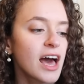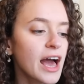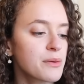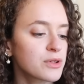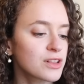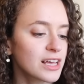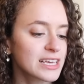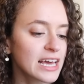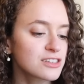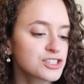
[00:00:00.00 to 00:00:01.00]
I will
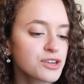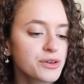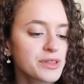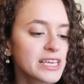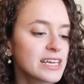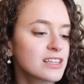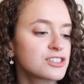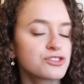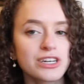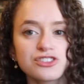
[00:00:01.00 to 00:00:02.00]
again show you the
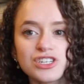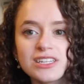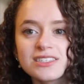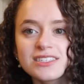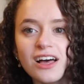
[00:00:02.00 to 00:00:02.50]
illustrations.